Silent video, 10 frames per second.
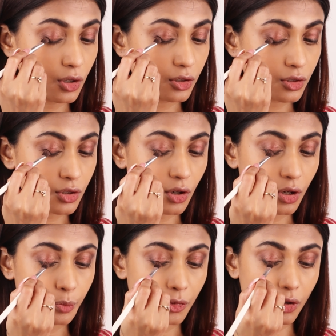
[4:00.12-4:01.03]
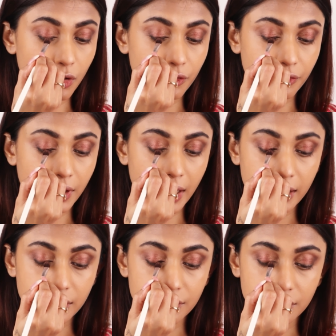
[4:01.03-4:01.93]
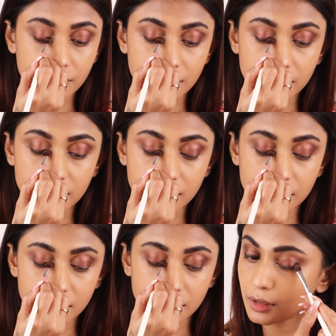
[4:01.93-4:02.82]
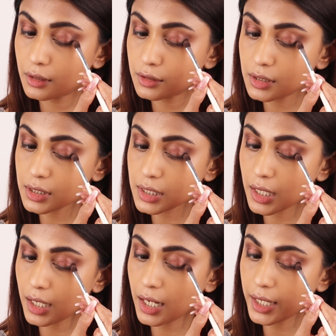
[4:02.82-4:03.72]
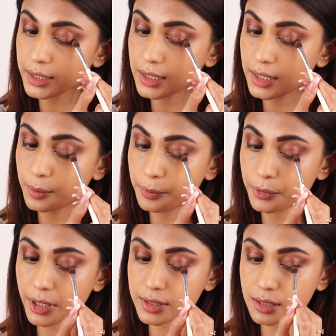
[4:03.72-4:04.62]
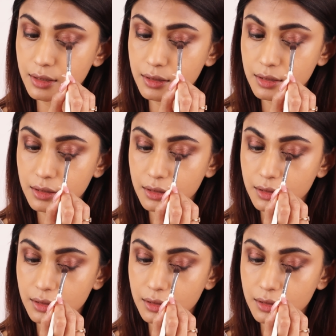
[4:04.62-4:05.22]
on top of that. Just lightly press it.